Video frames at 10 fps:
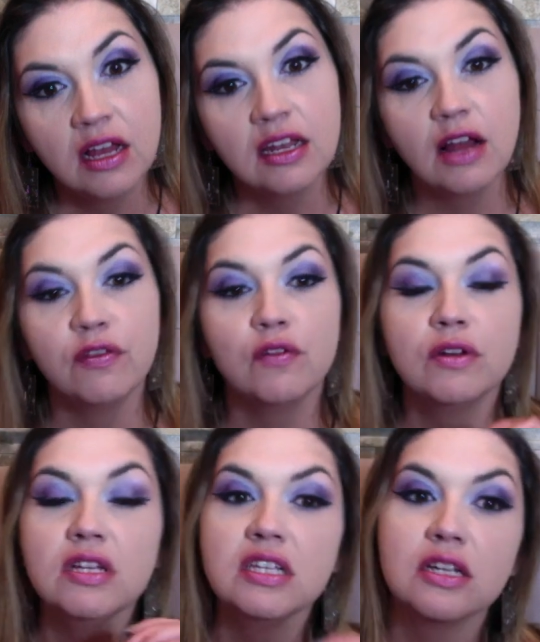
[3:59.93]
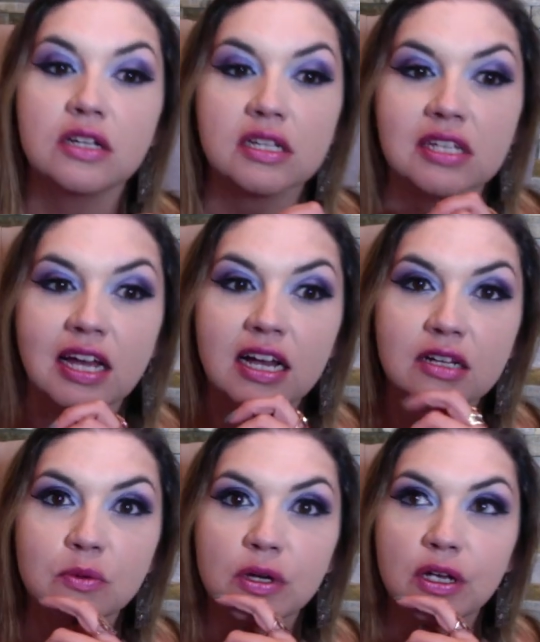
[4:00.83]
Now, if they're really skilled at
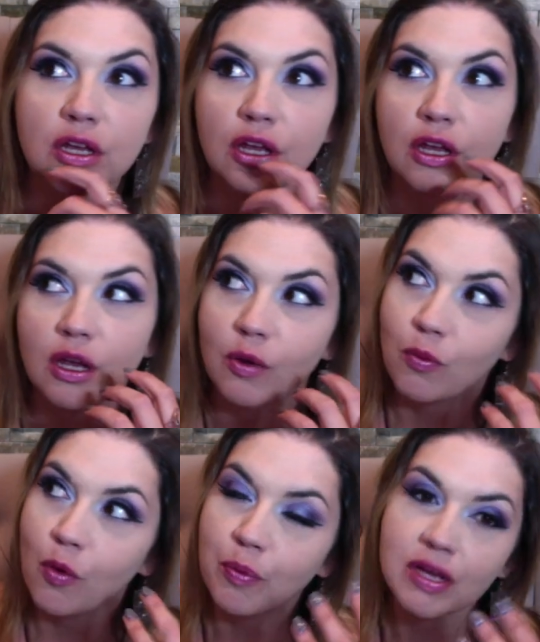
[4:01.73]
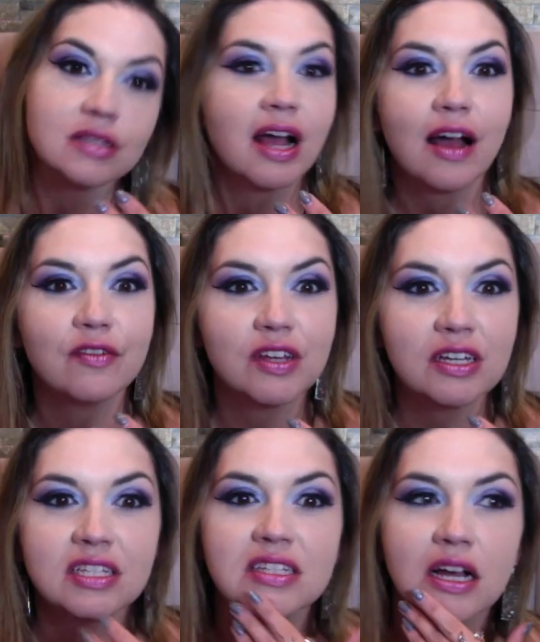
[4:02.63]
hex work, it won't be as
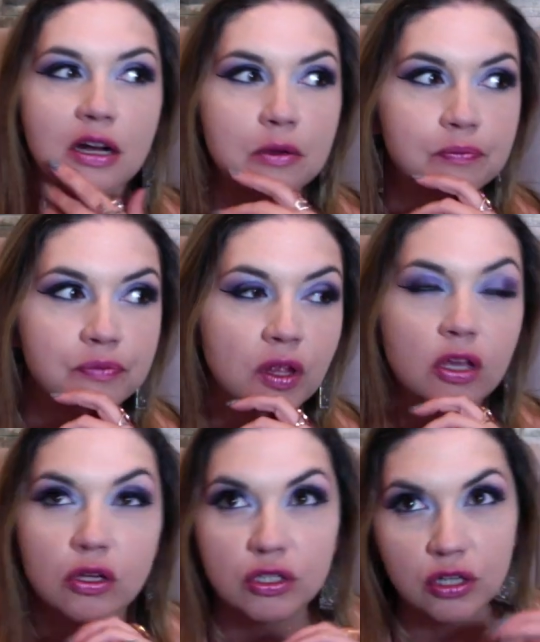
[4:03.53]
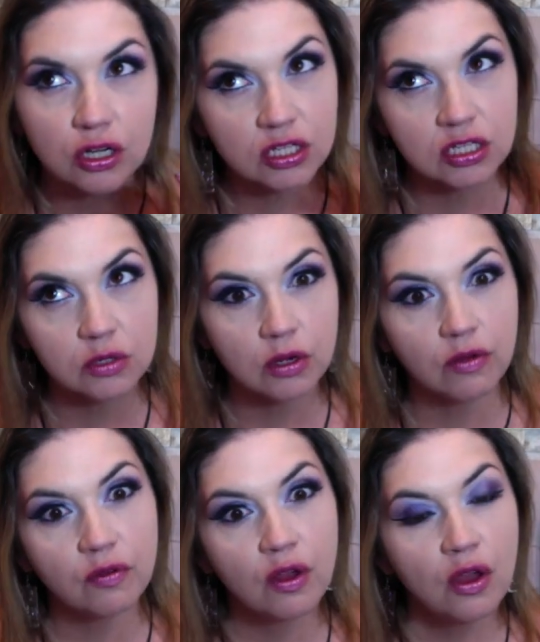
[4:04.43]
obvious. You'll start to sort
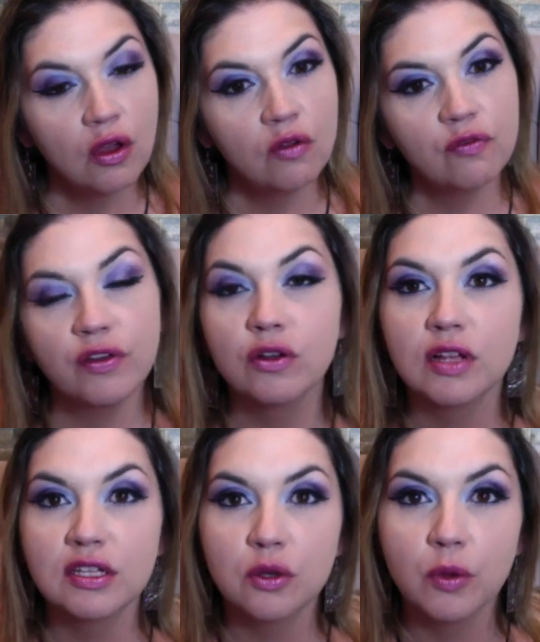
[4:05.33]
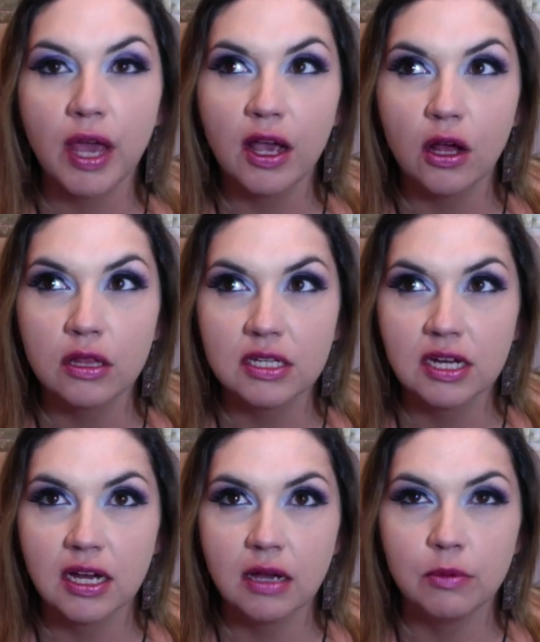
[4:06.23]
of feel less okay all the
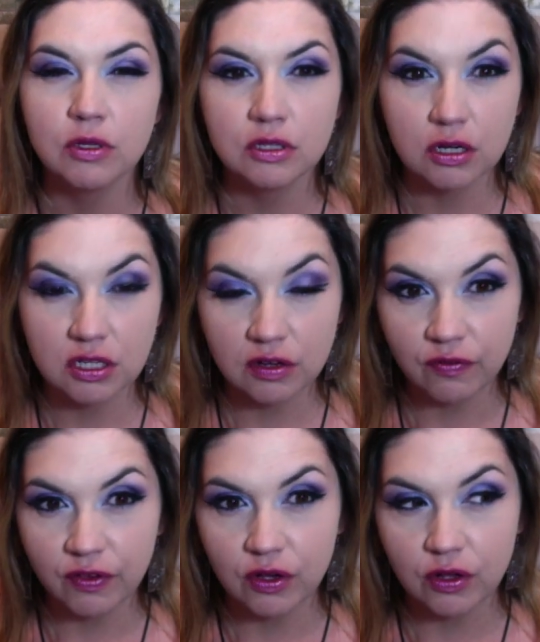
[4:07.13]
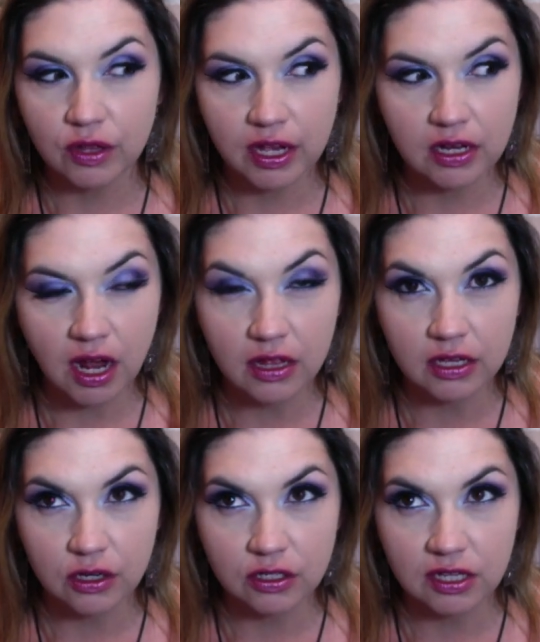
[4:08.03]
time. You'll start to feel not
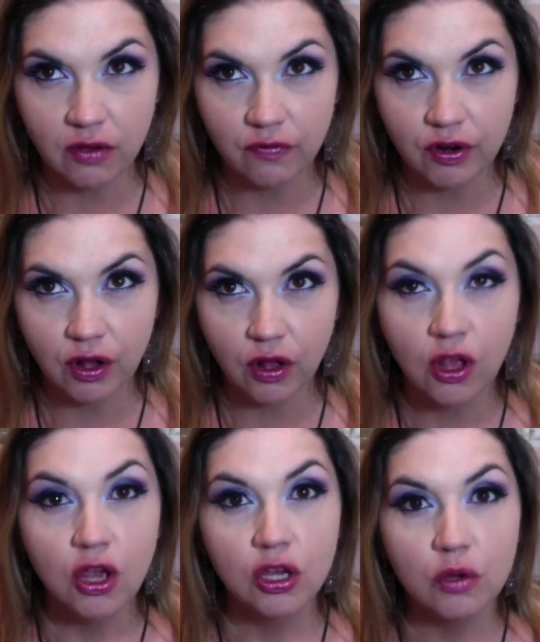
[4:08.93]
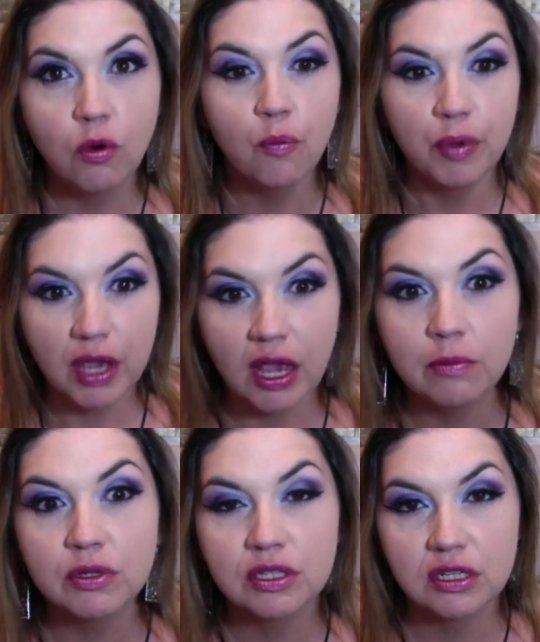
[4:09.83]
like yourself at all. You won't be
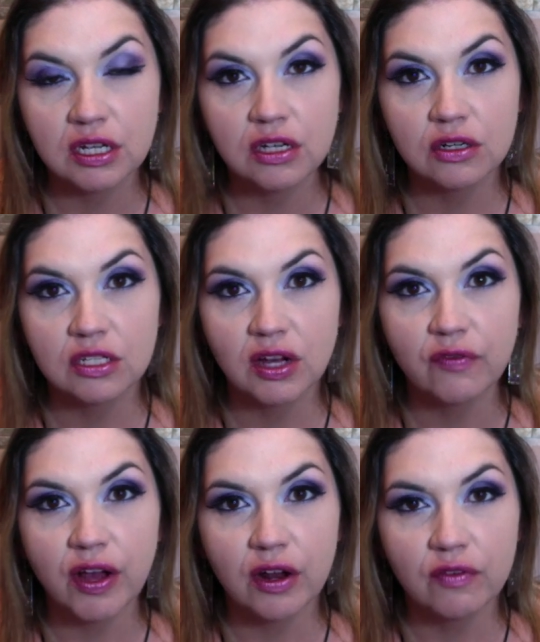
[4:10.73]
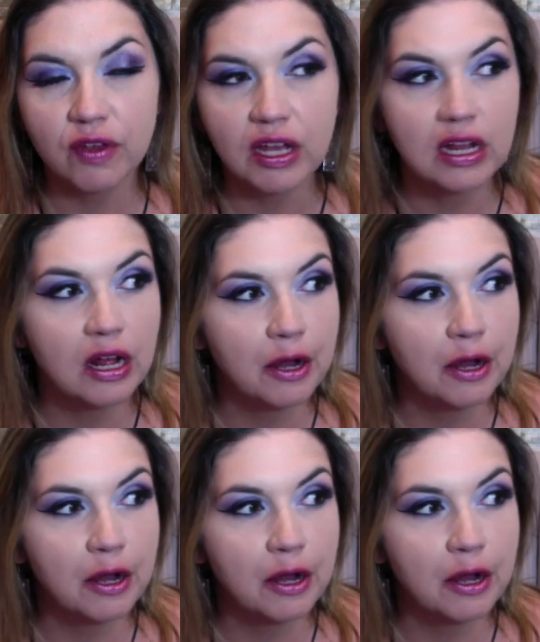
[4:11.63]
able to dig yourself out of it.